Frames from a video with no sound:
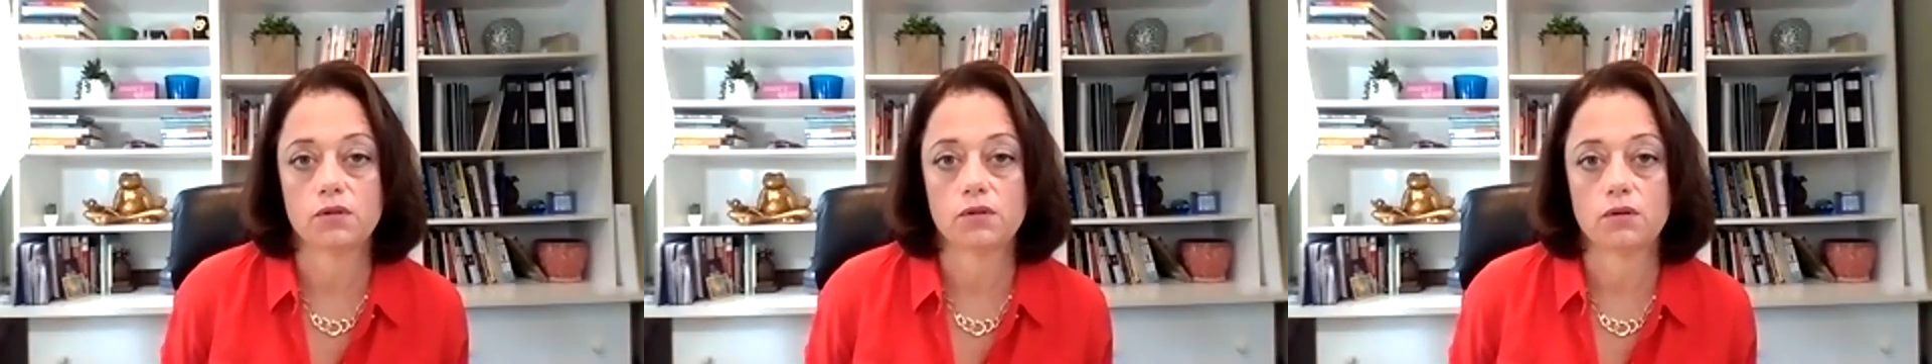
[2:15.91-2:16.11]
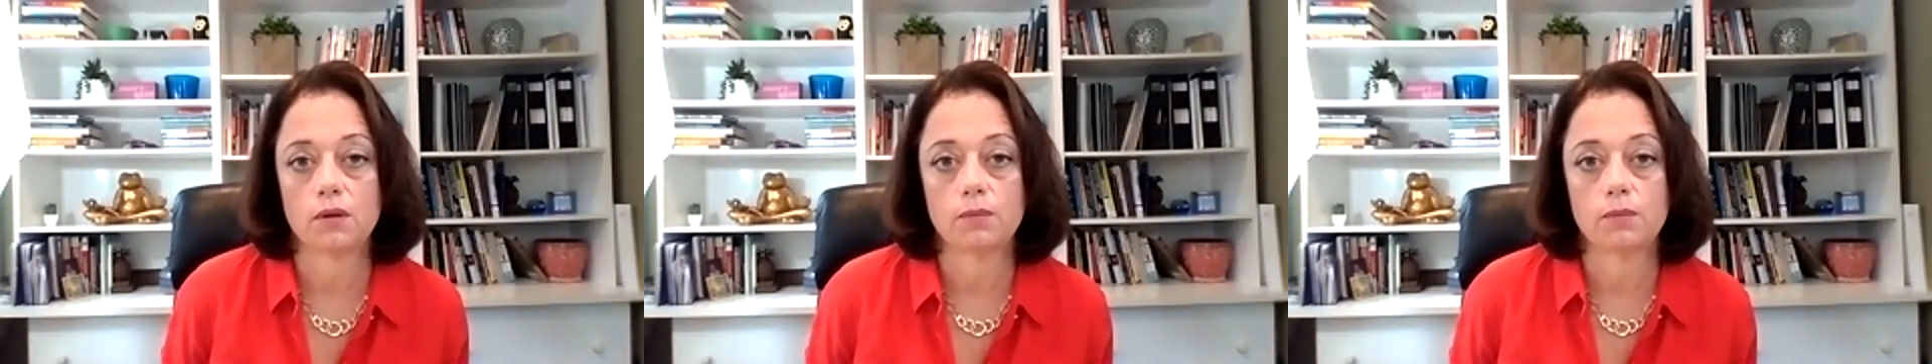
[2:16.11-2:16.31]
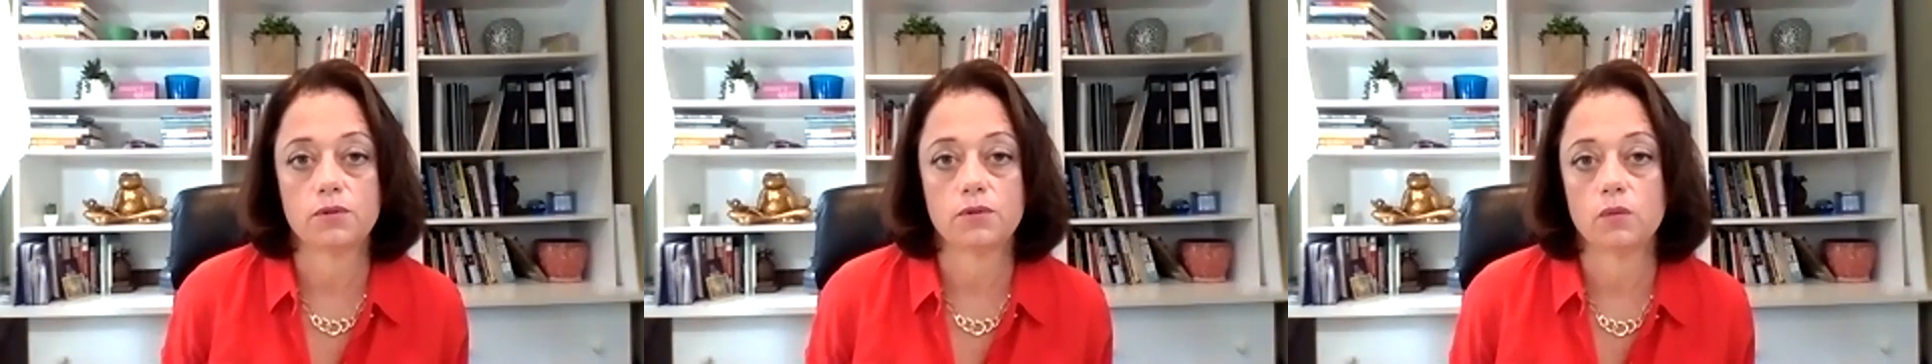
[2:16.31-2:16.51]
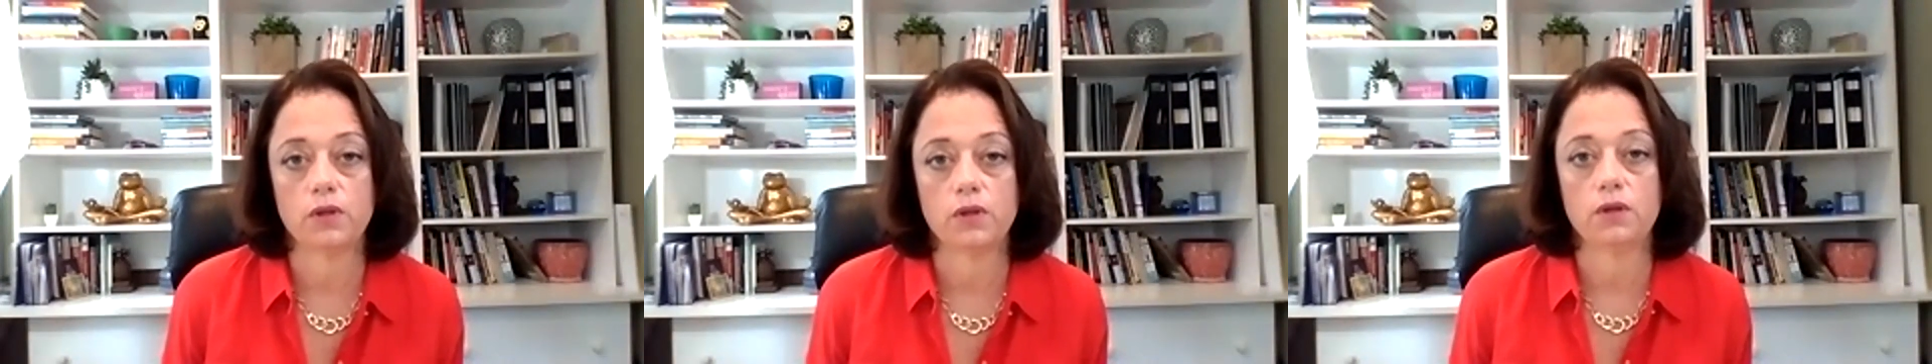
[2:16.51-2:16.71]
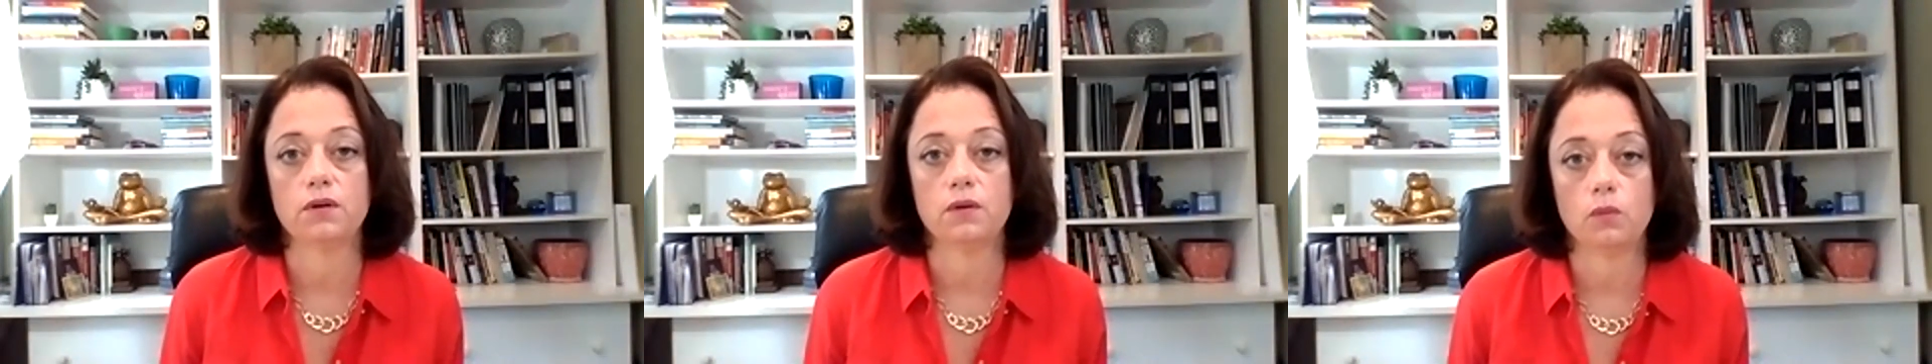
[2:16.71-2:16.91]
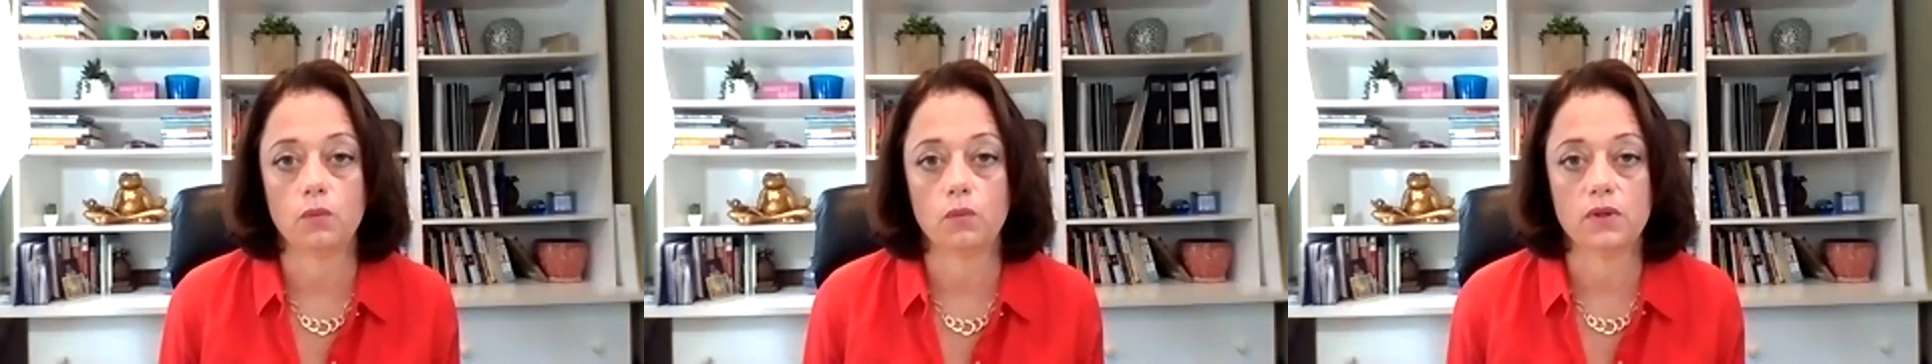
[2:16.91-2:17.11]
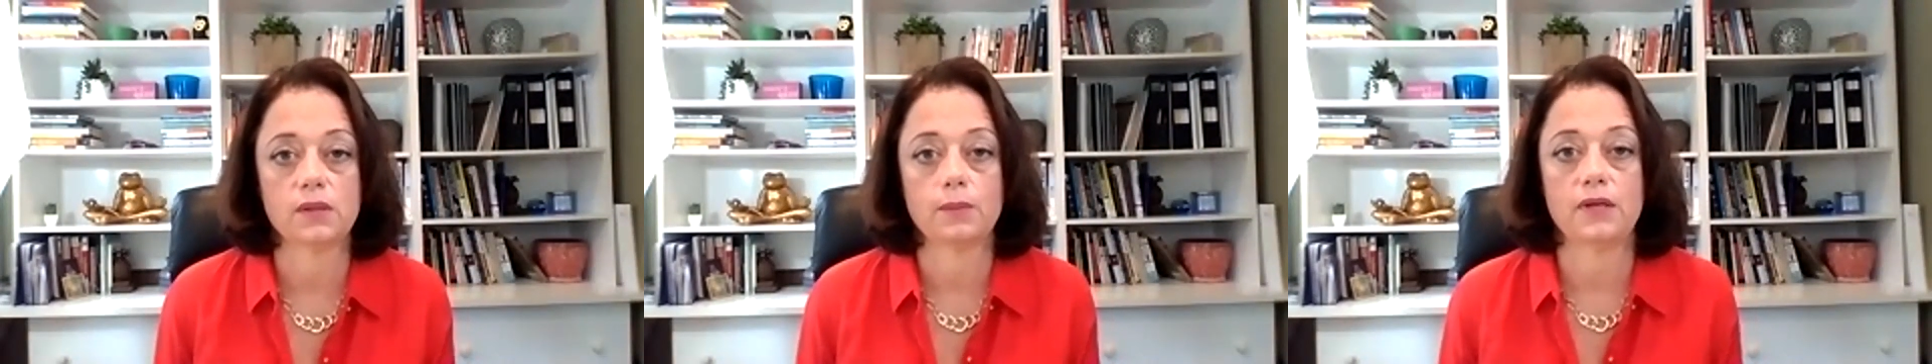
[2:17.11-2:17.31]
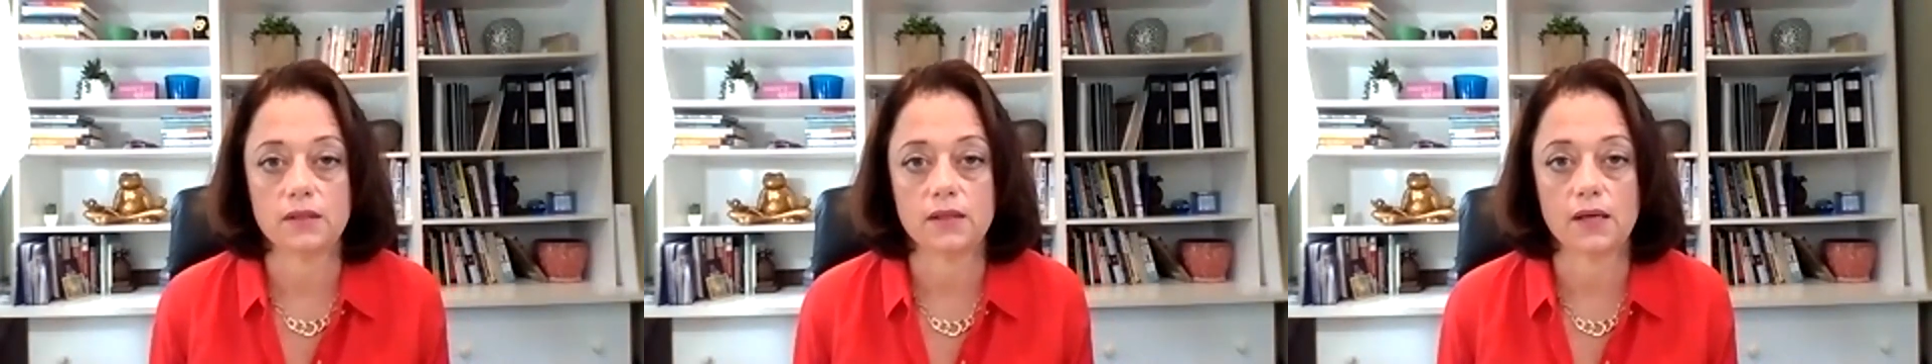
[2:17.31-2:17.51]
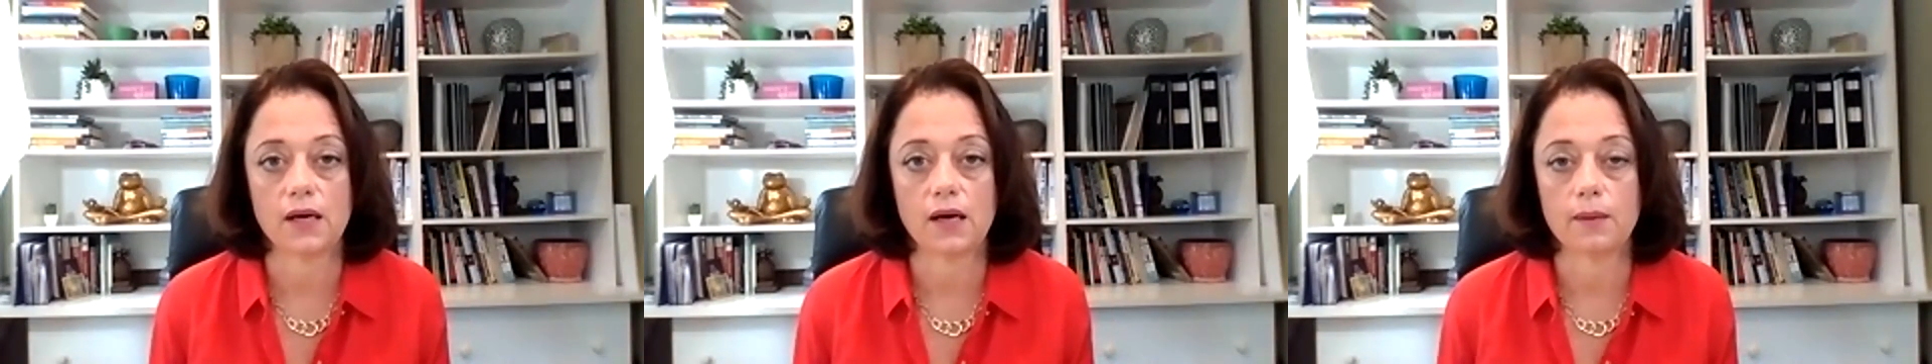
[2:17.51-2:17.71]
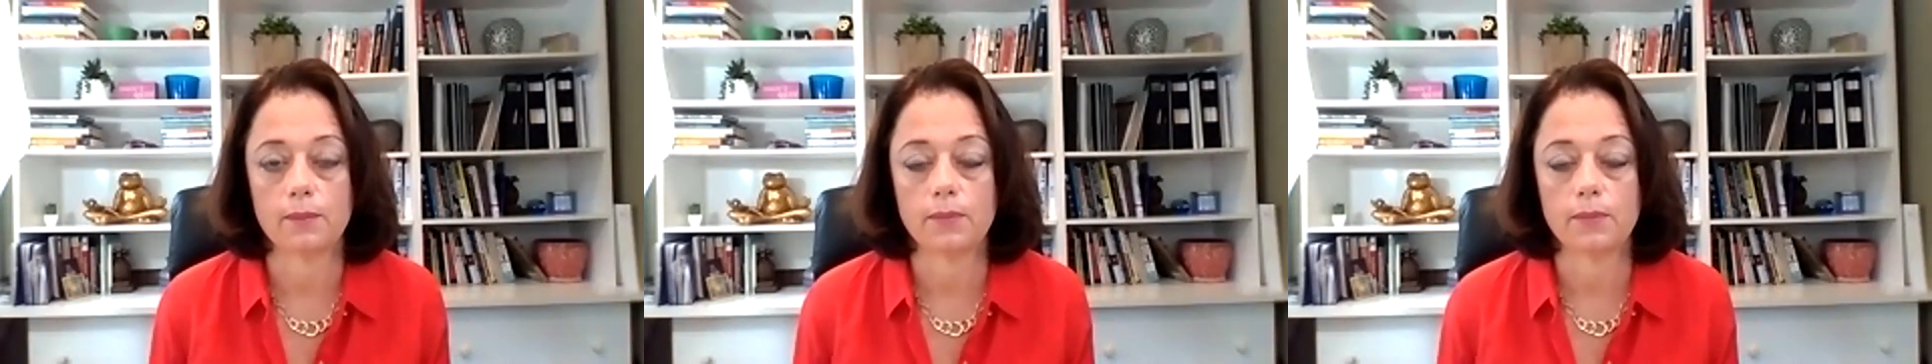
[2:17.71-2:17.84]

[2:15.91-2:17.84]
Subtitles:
description with somebody's name on top,